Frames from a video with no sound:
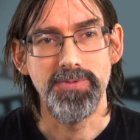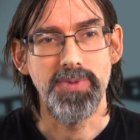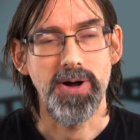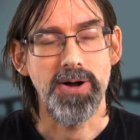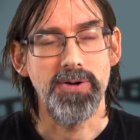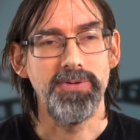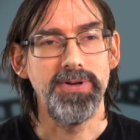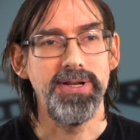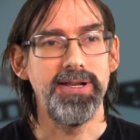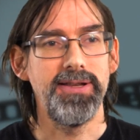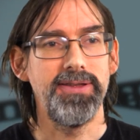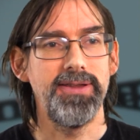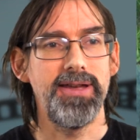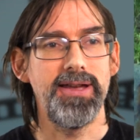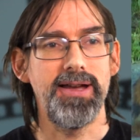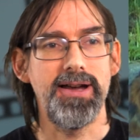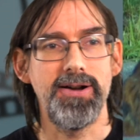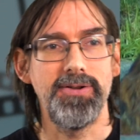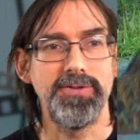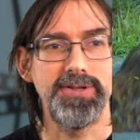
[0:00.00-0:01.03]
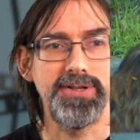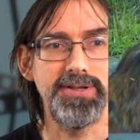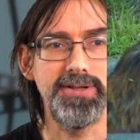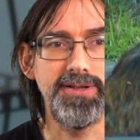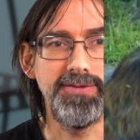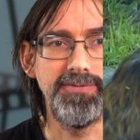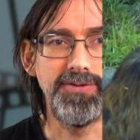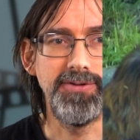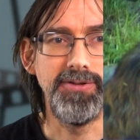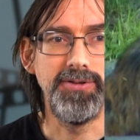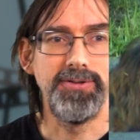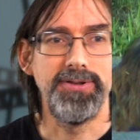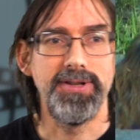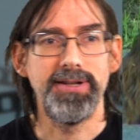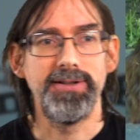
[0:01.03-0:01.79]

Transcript: about near their houses, even though I'm